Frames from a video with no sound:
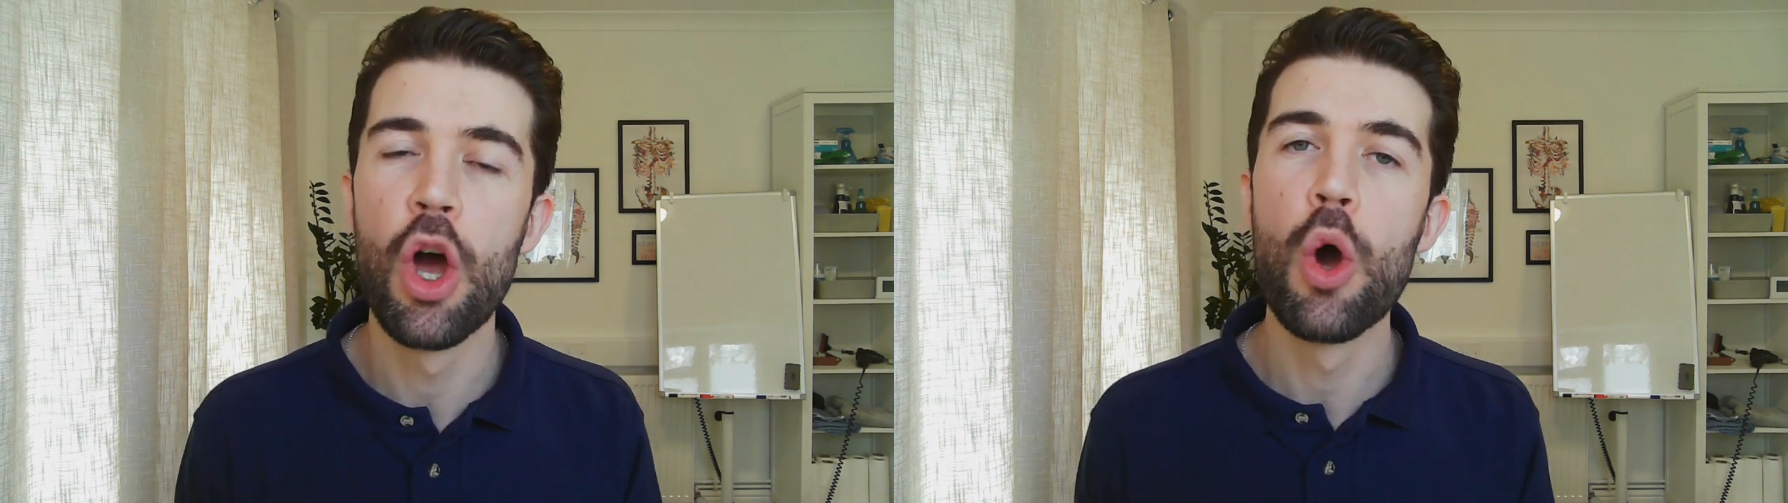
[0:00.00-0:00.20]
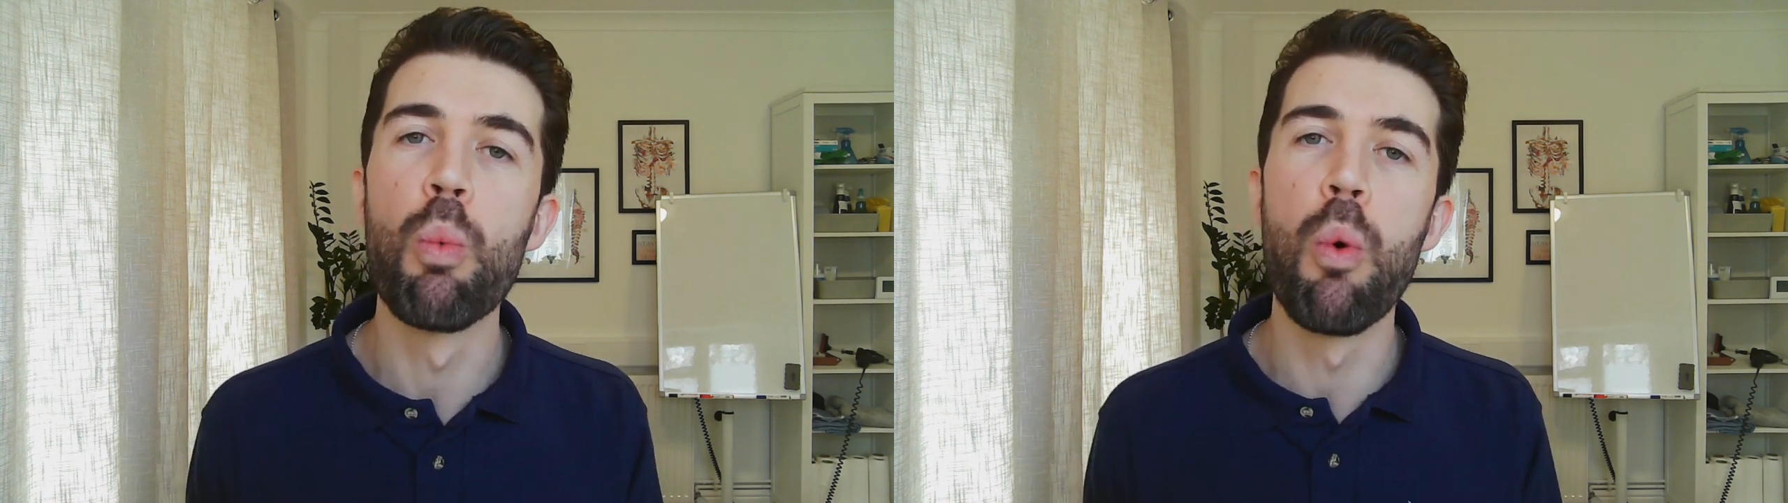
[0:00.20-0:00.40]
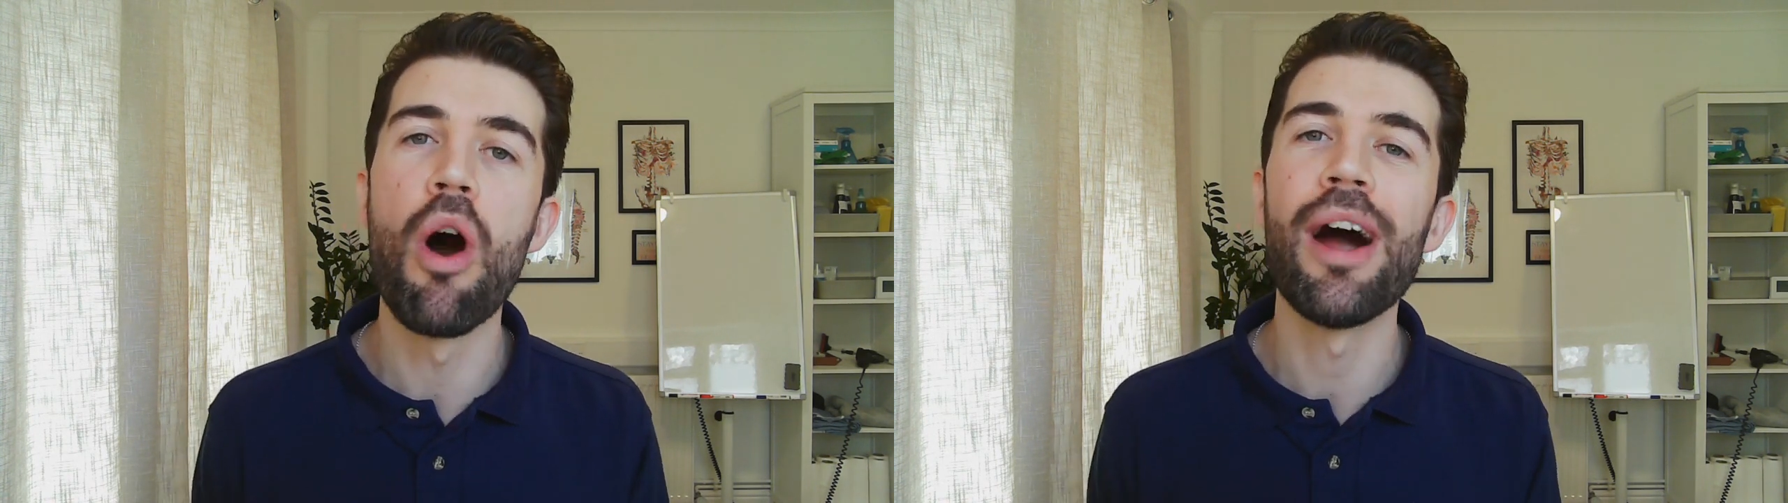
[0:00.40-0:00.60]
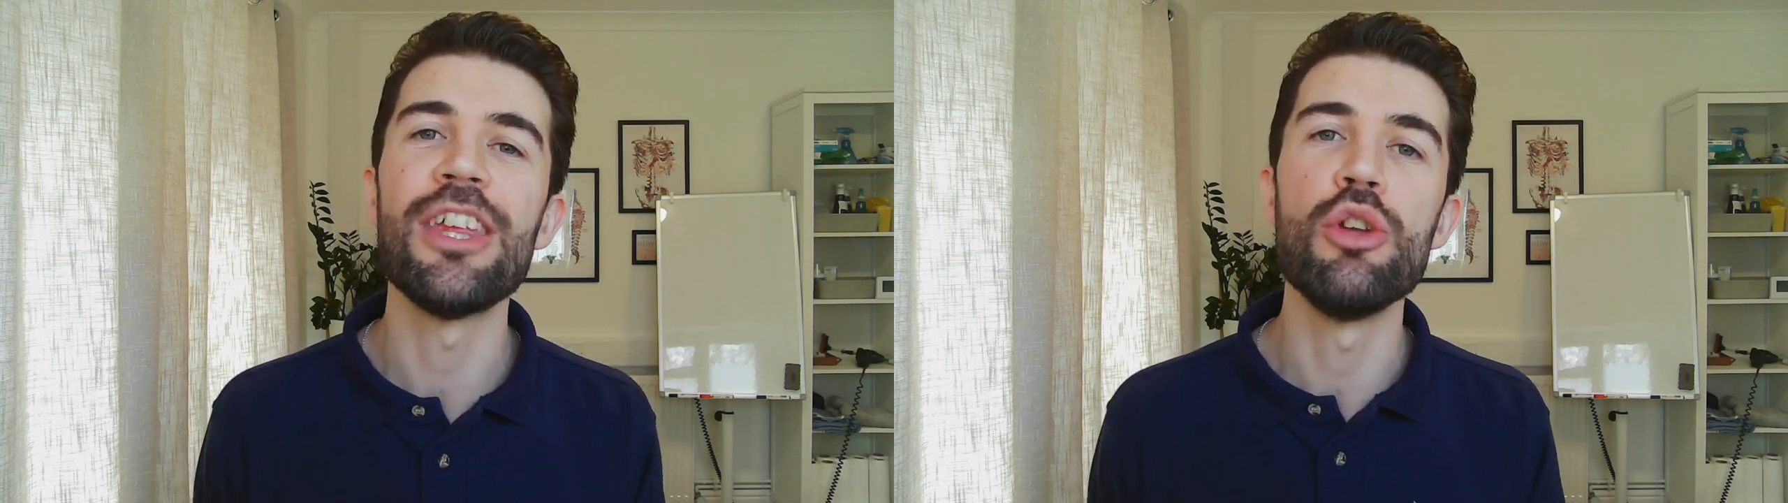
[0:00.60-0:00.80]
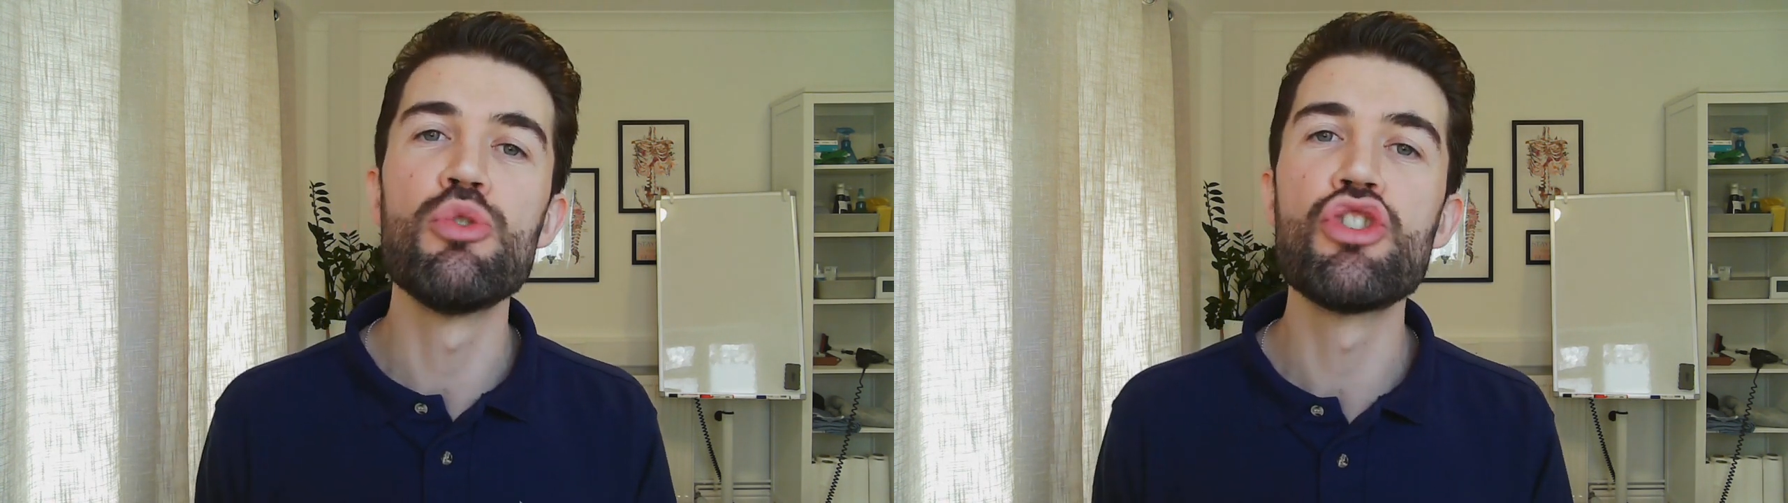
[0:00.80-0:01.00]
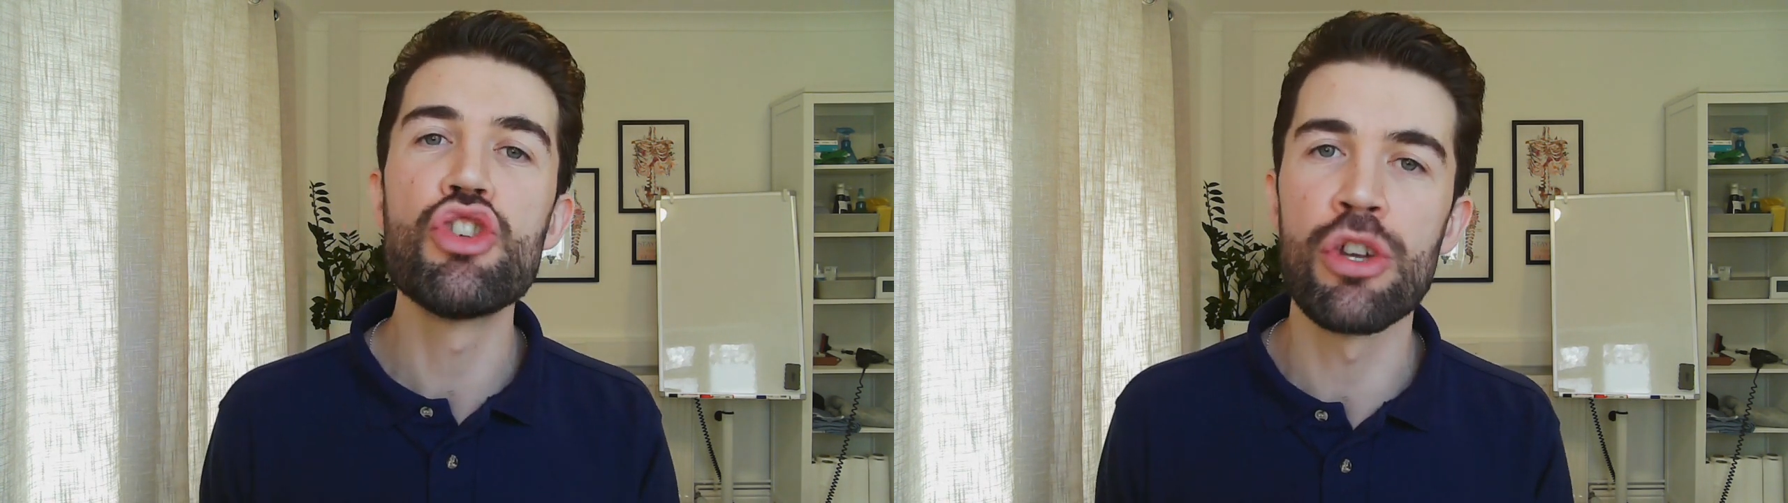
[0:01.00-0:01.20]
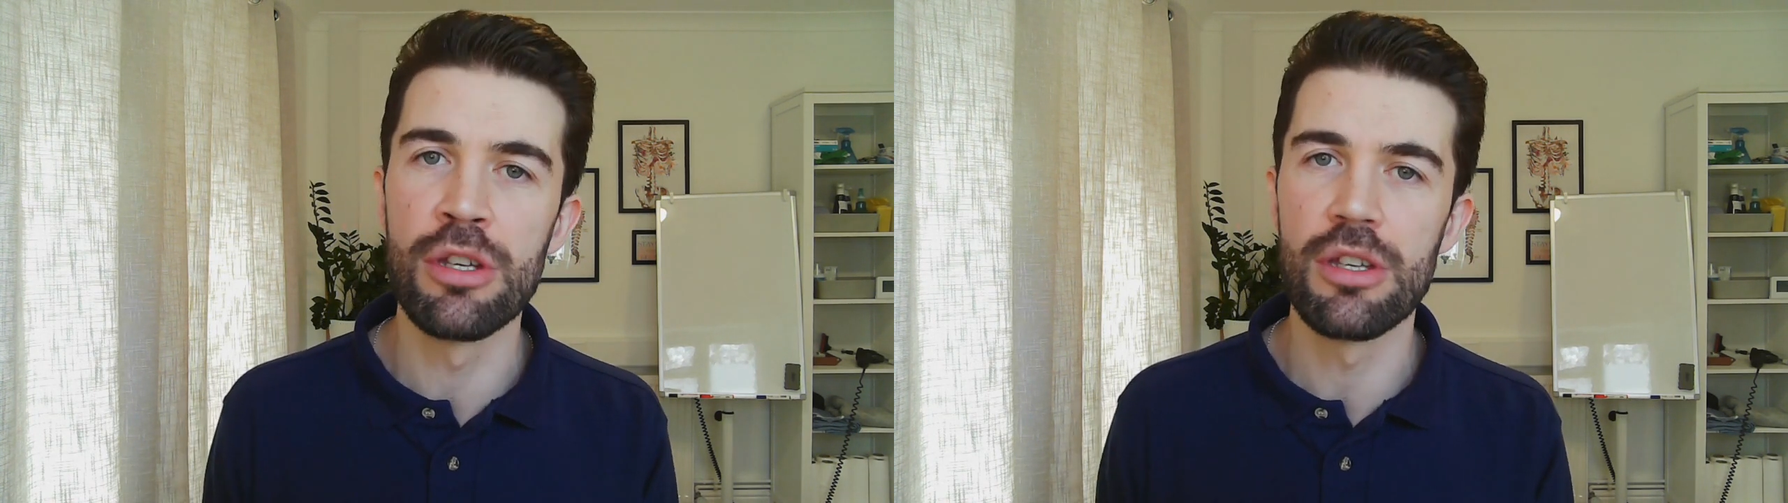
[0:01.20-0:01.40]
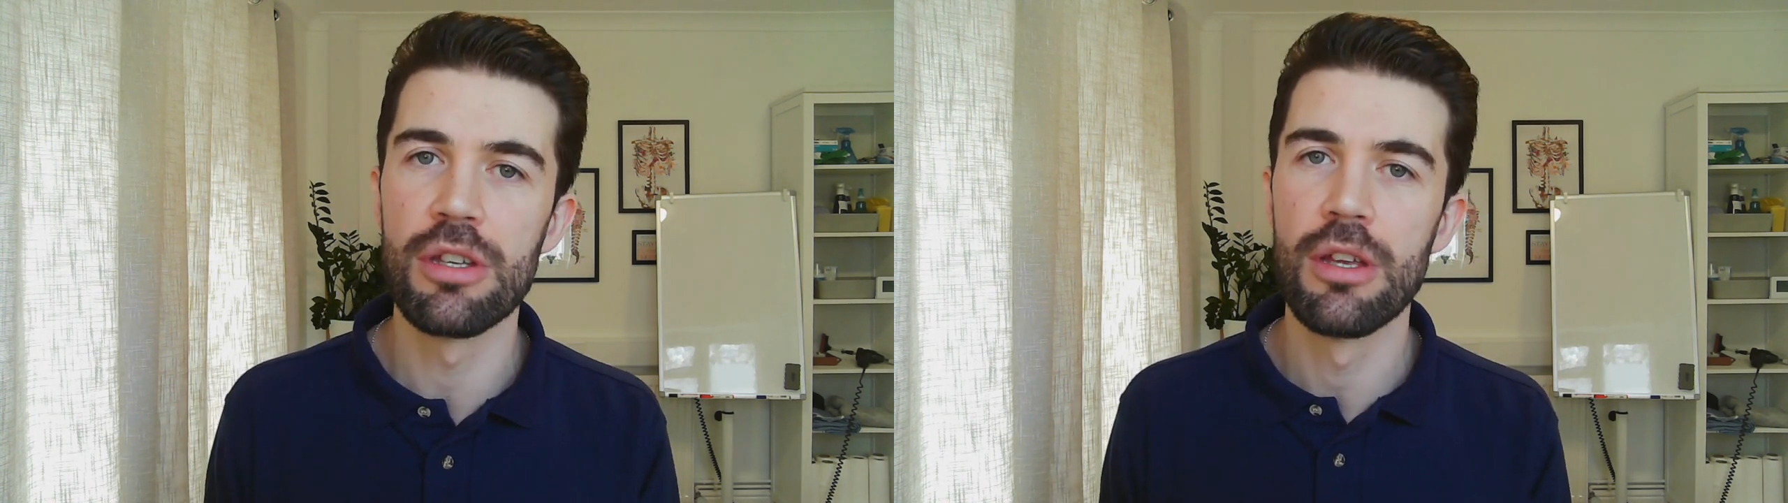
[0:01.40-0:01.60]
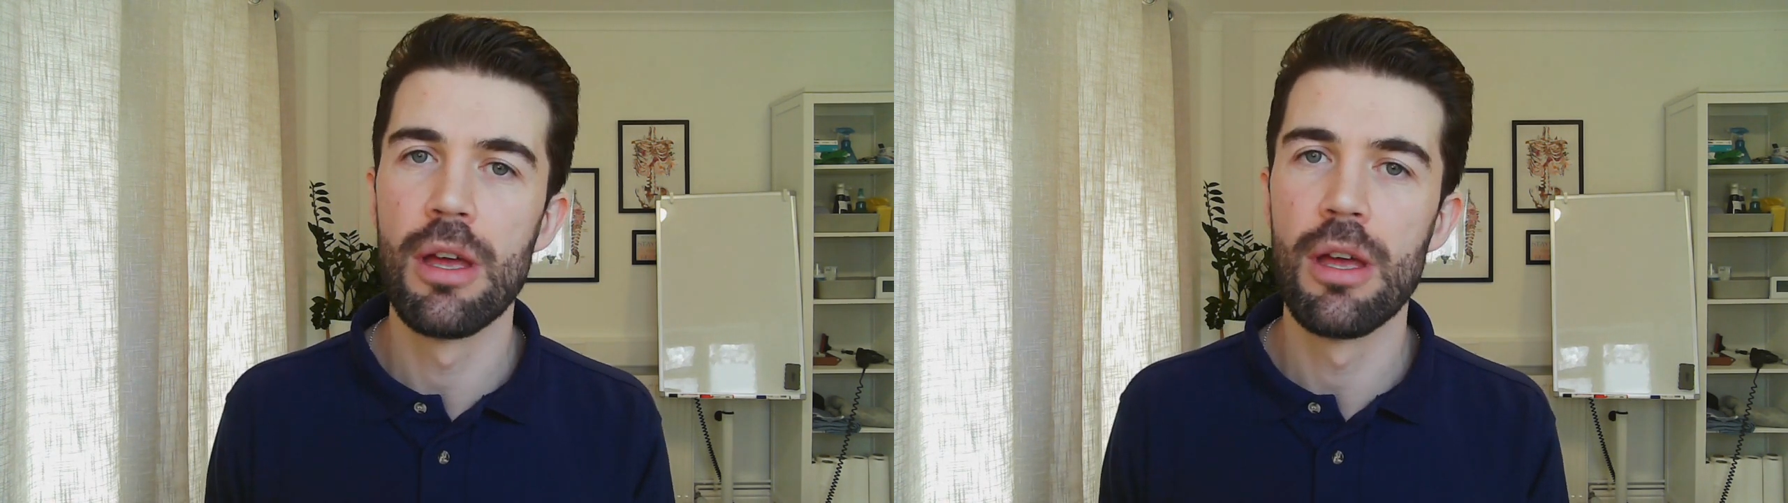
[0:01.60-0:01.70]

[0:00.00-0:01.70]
why you shouldn't